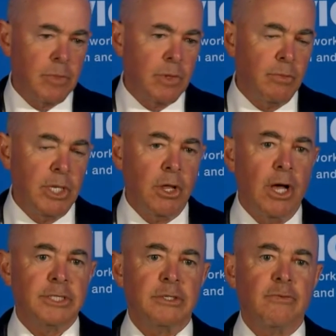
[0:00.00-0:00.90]
We
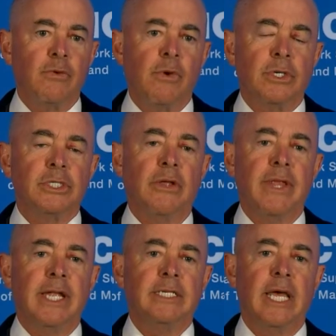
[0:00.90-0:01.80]
lost, of course, on
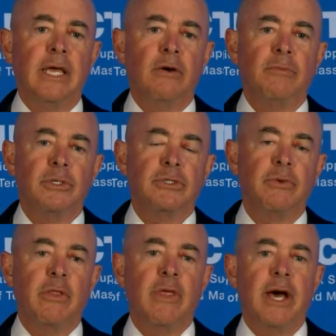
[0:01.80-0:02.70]
that day almost
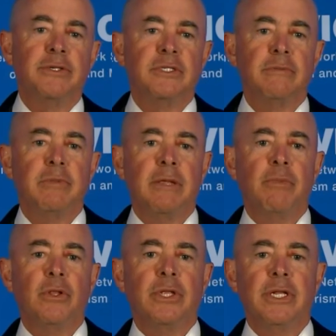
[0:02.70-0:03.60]
3,000
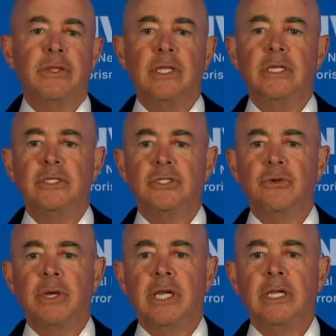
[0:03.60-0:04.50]
people, and in the
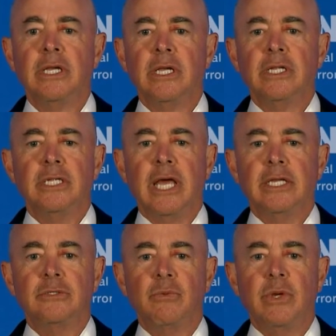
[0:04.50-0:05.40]
ensuing
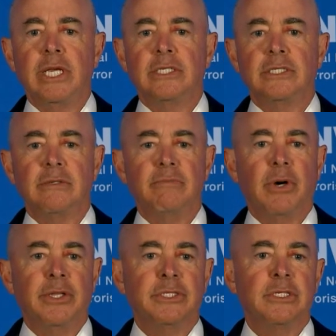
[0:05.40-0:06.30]
days, weeks, and
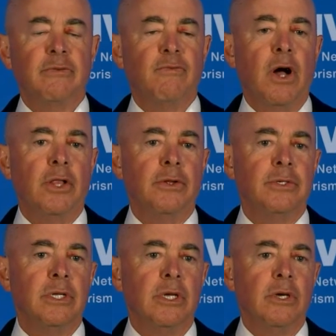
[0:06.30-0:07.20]
months that followed,
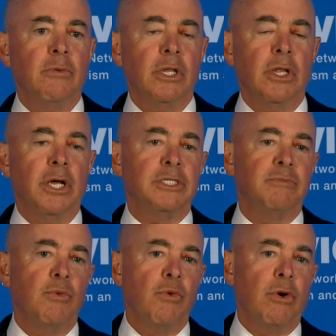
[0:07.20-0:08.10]
we lost
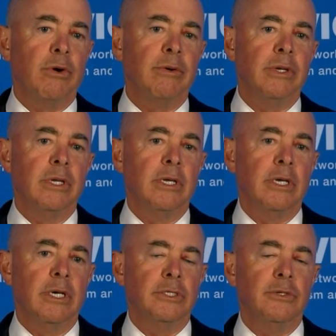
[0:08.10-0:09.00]
more
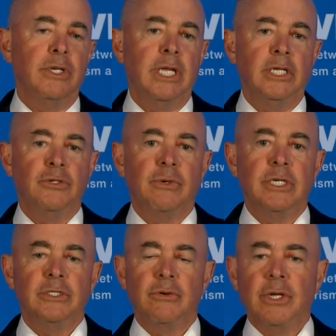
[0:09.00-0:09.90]
due to
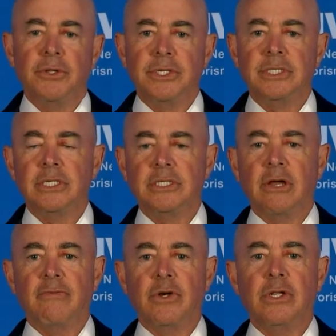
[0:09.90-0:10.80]
injuries or illnesses
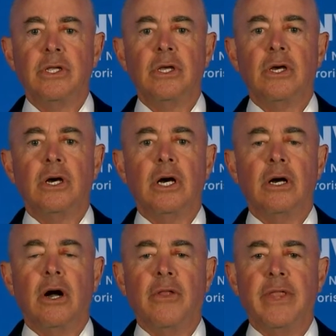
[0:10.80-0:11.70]
suffered
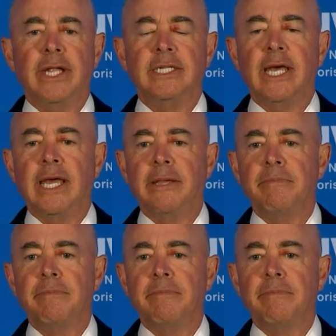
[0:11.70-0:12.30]
on that day.